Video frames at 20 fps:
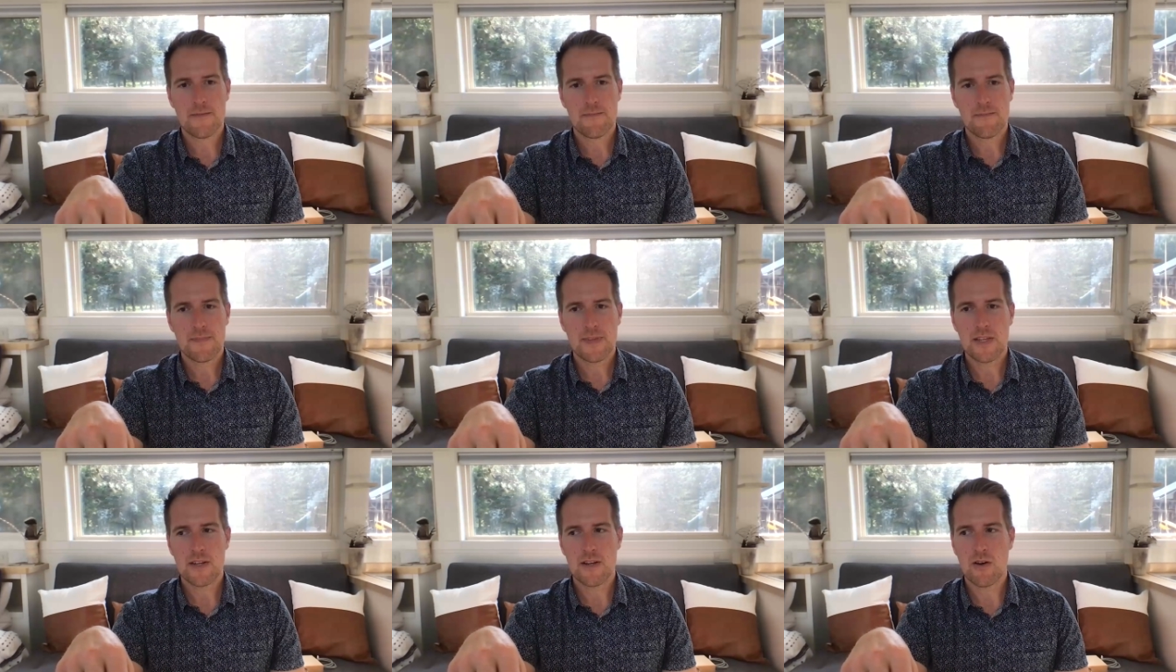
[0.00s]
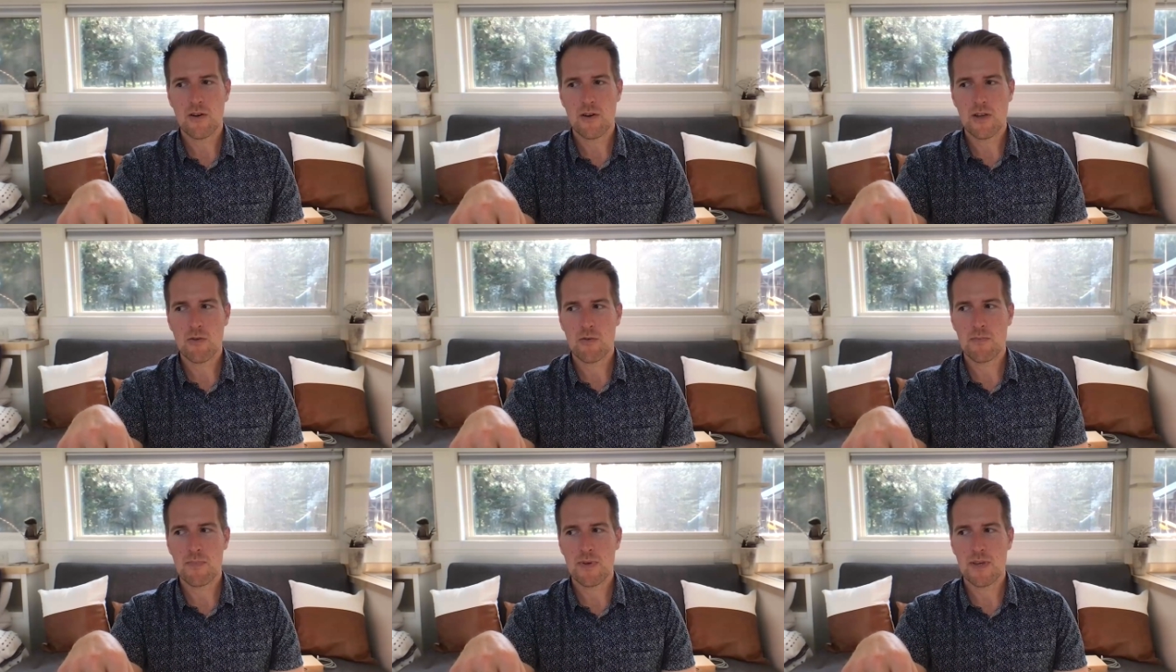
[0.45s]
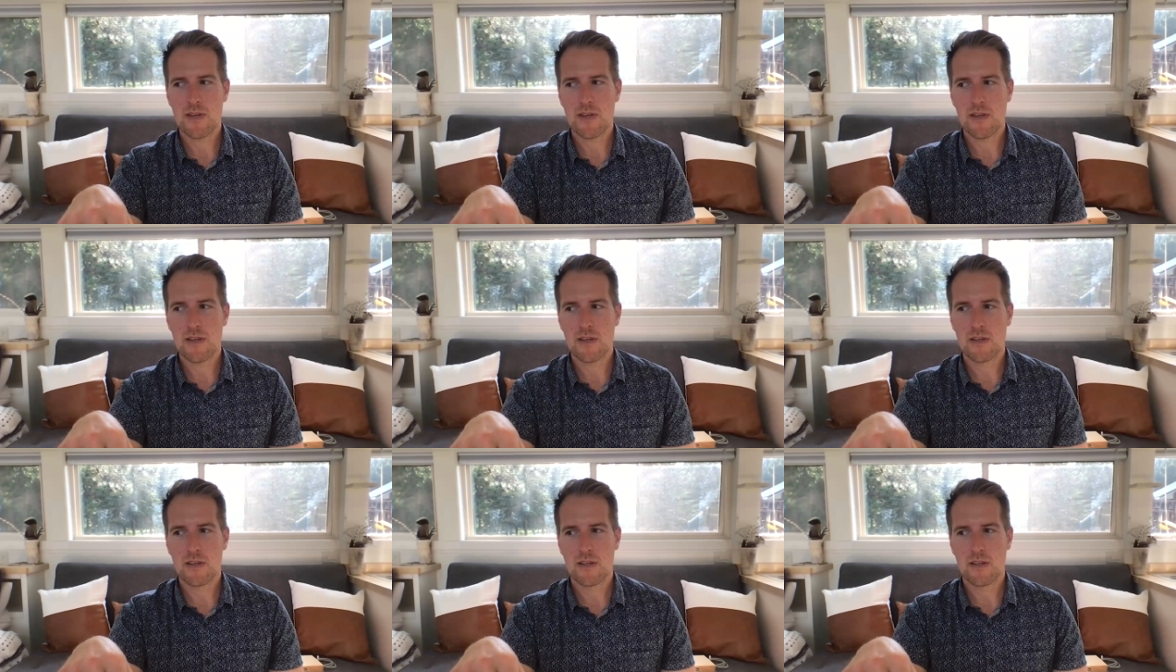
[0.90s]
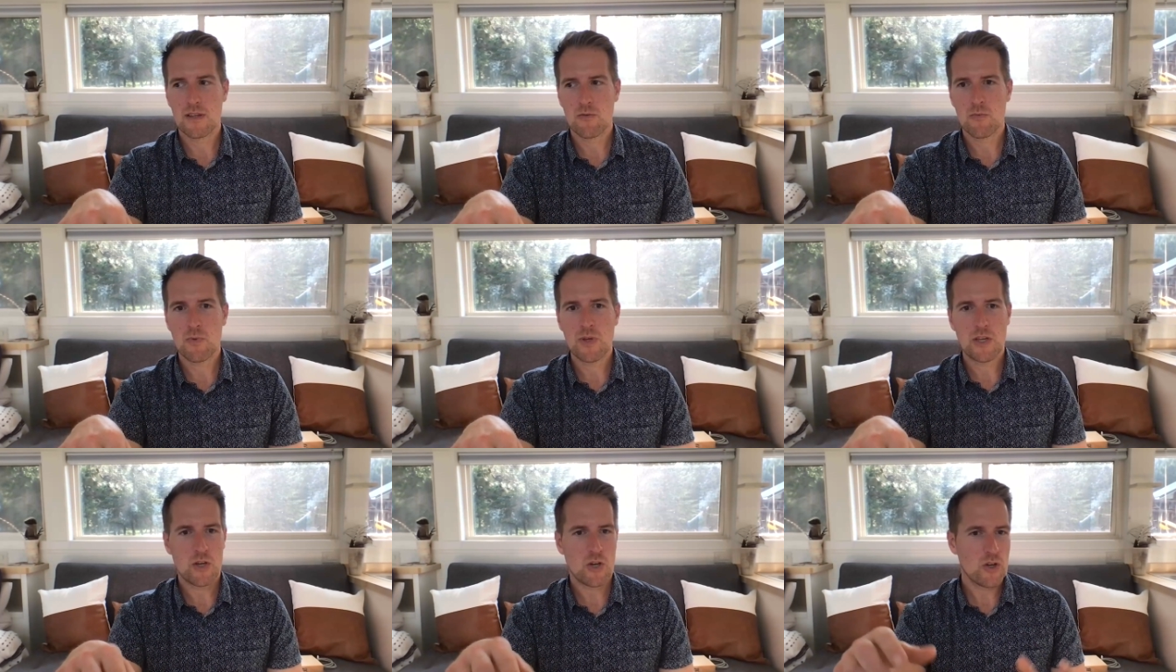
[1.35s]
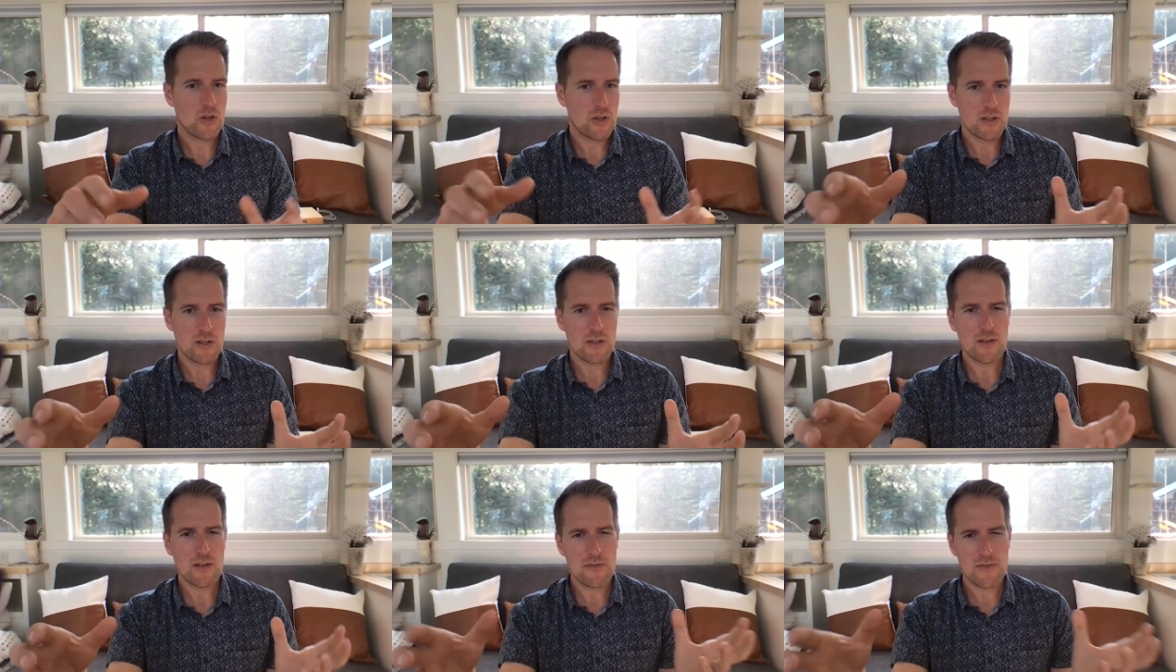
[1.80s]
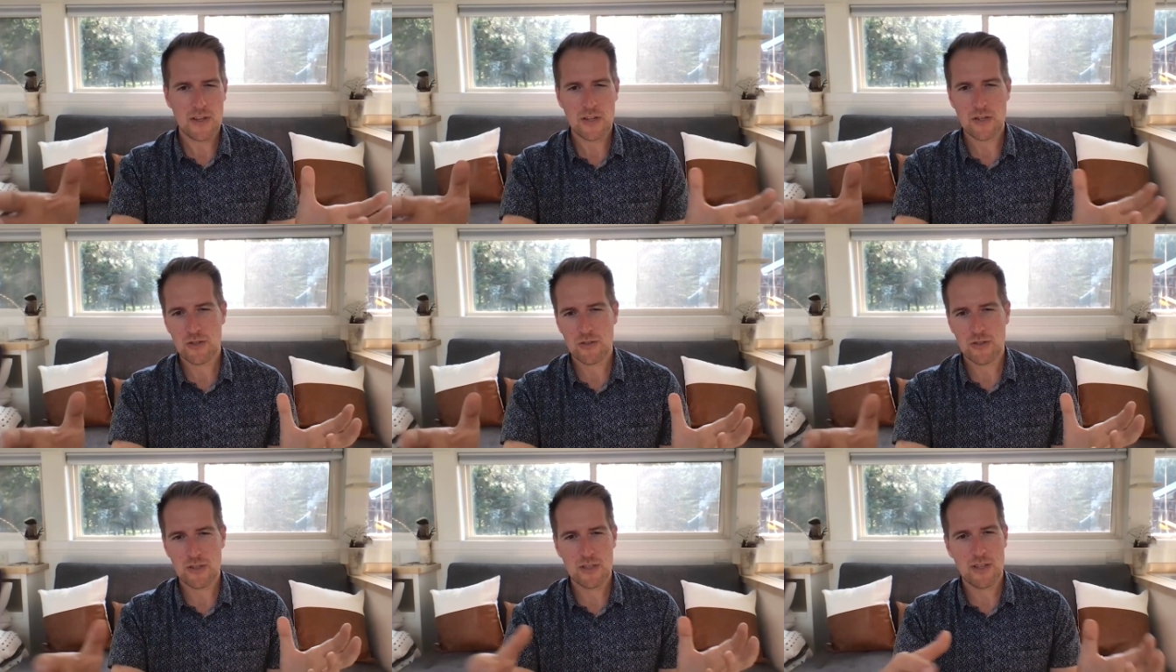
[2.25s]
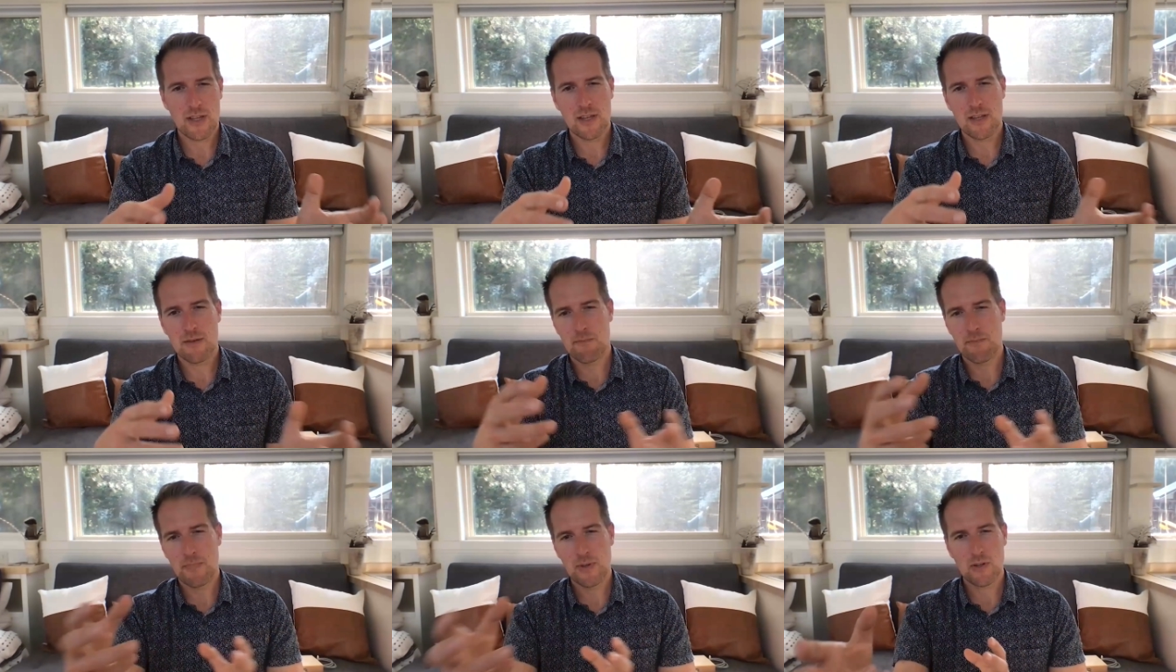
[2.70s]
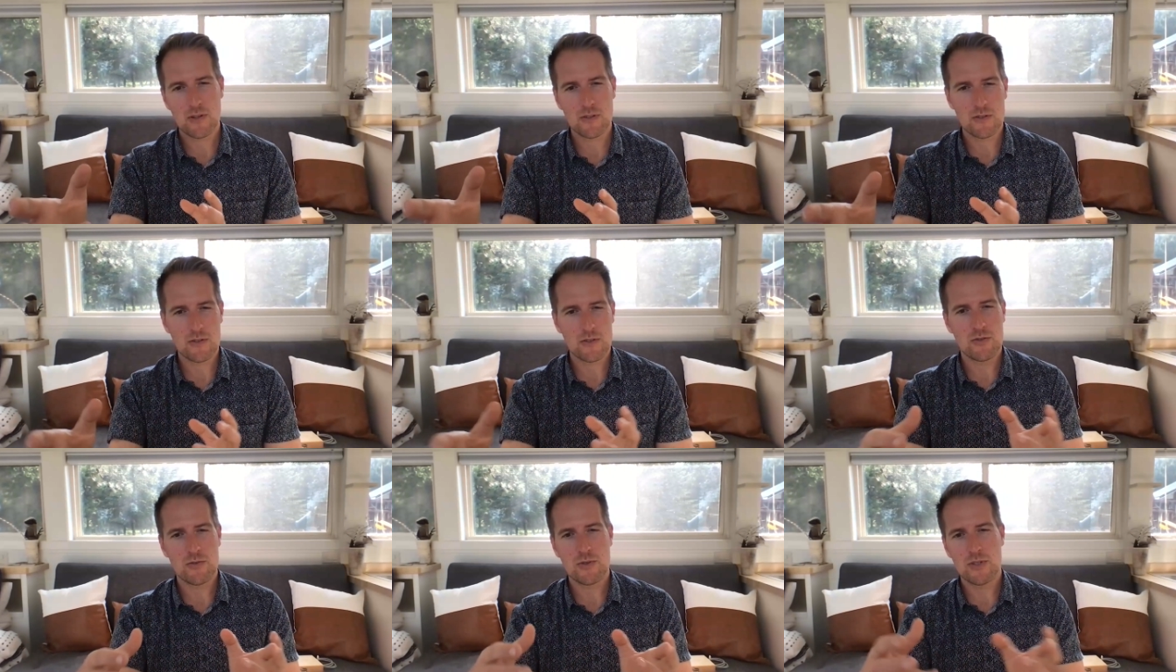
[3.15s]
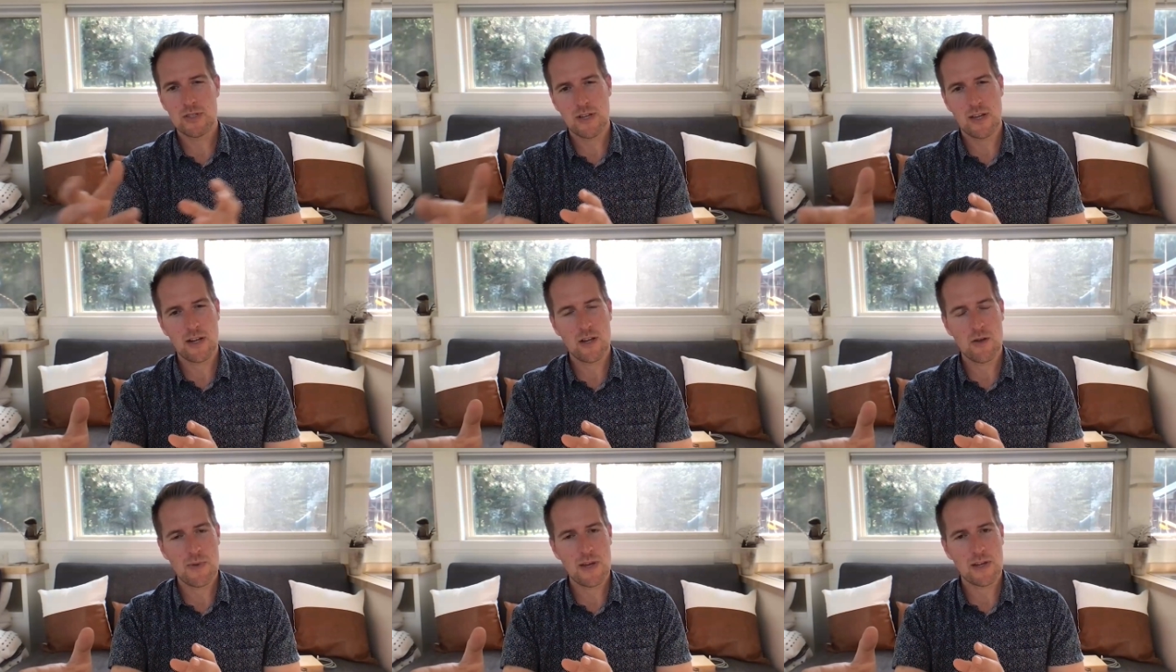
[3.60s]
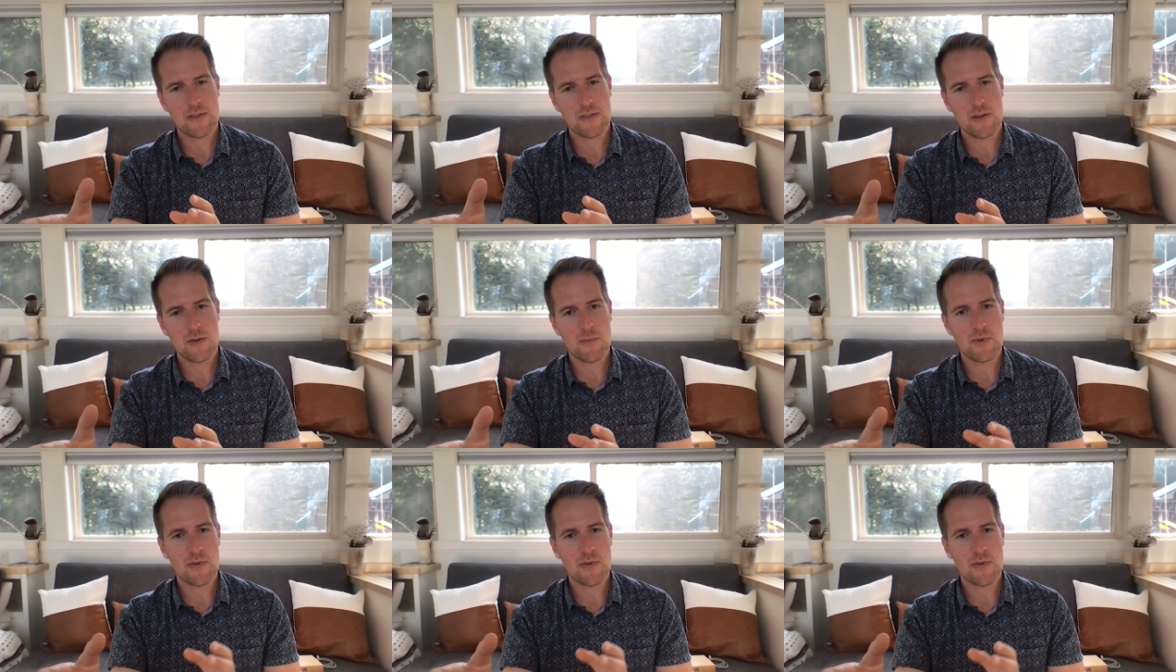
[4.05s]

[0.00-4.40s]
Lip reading: you know, it would be, we could eventually like build or do a tiny home back there,